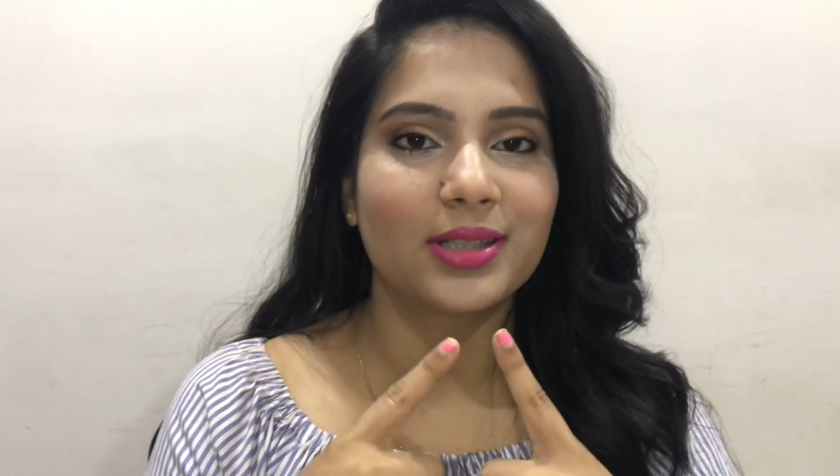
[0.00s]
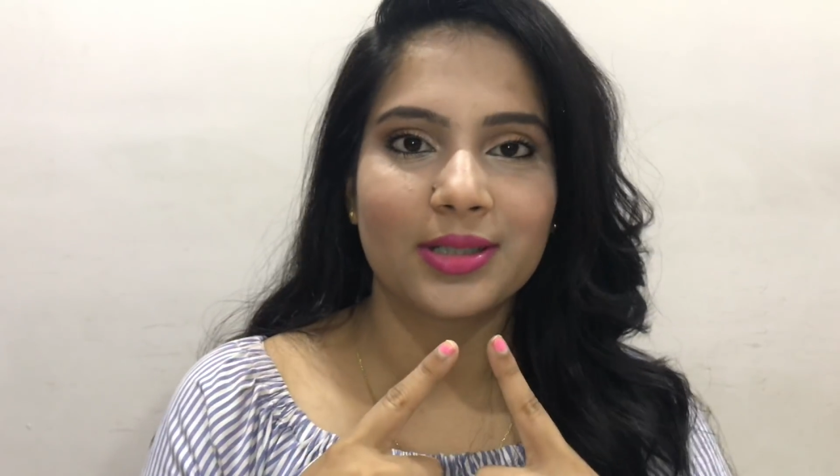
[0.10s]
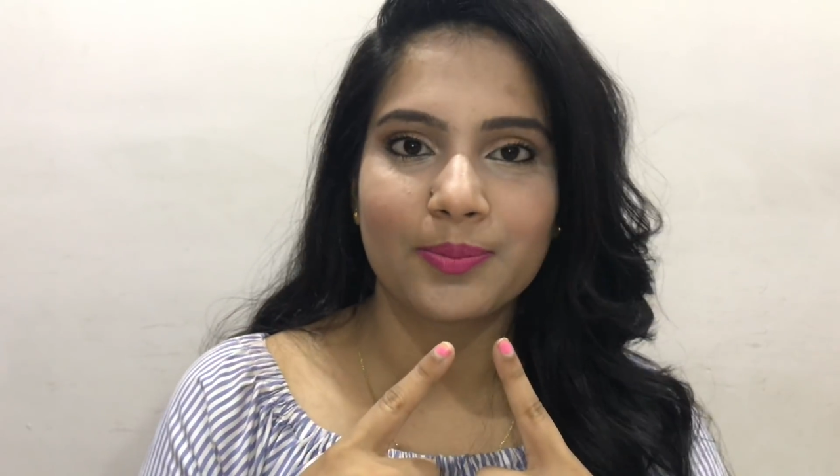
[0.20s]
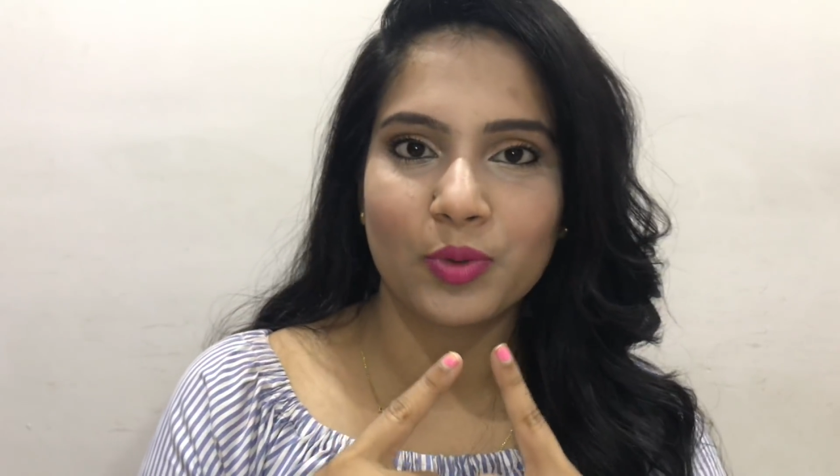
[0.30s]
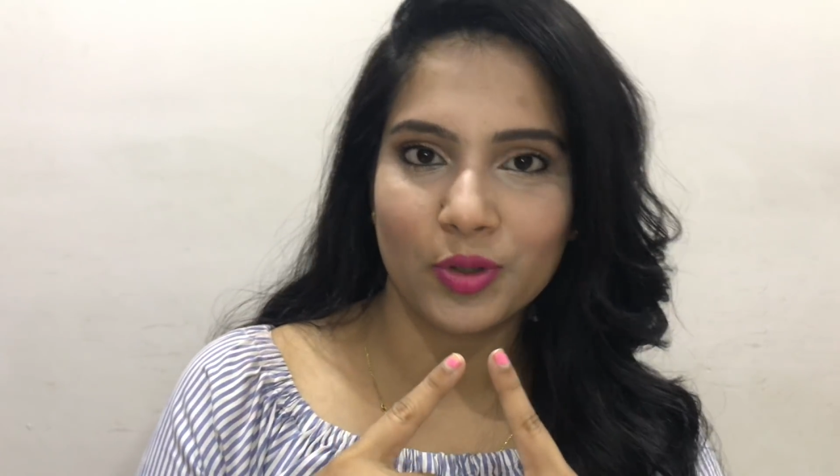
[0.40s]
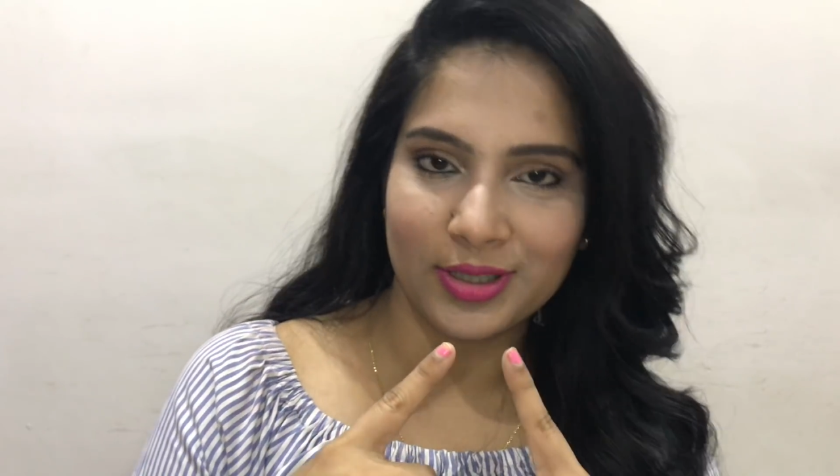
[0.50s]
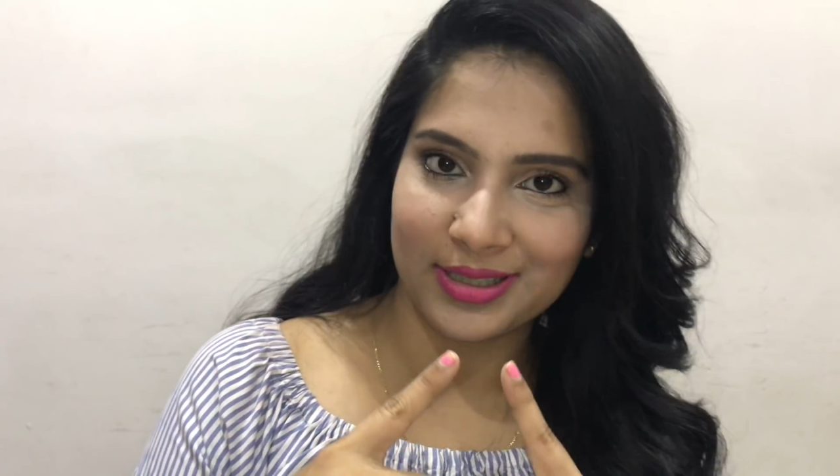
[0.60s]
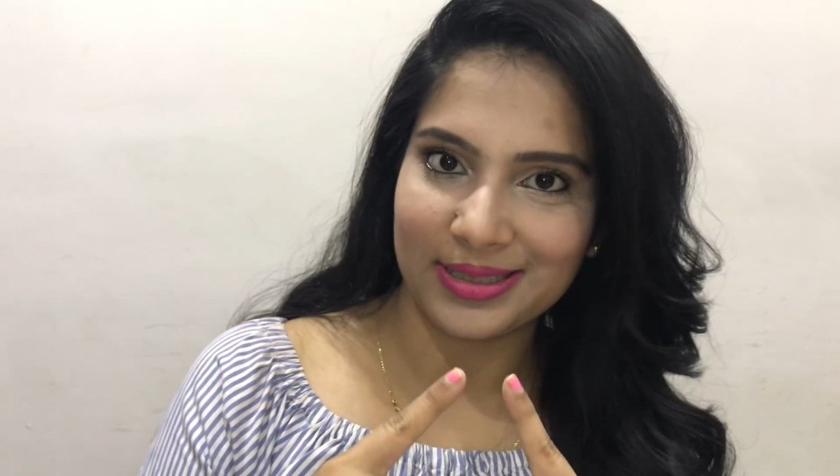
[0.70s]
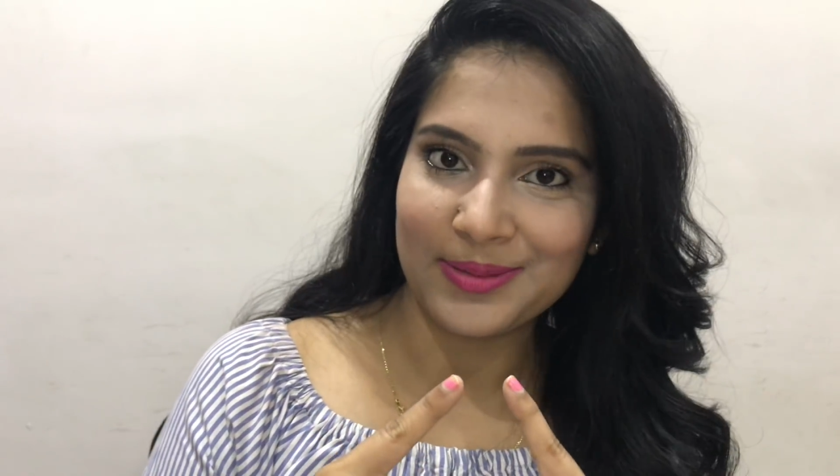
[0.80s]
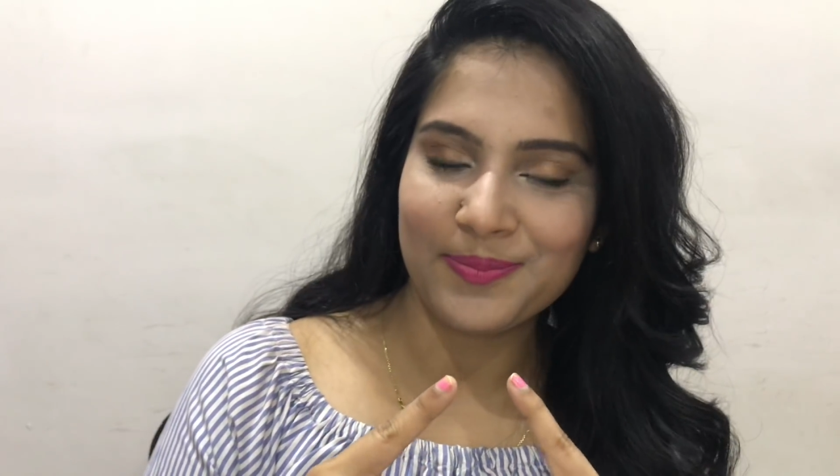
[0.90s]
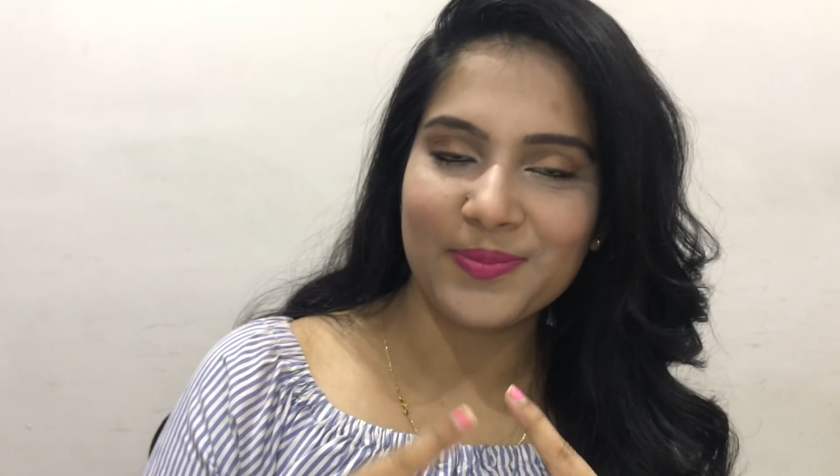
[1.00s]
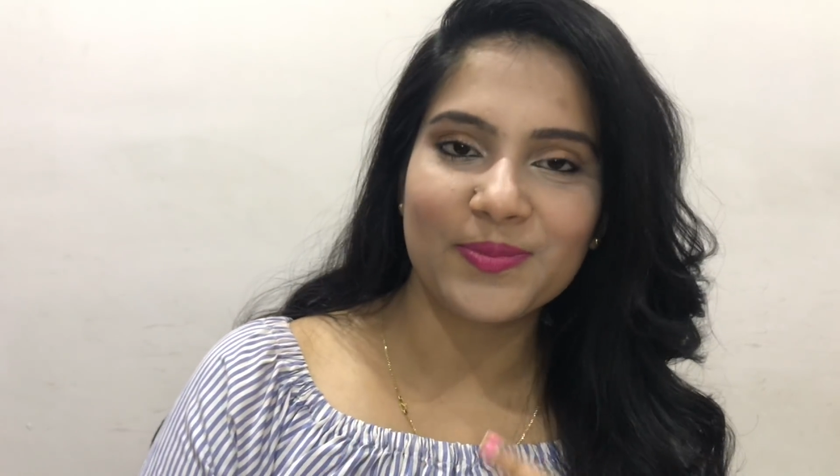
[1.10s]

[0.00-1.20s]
a bold lip.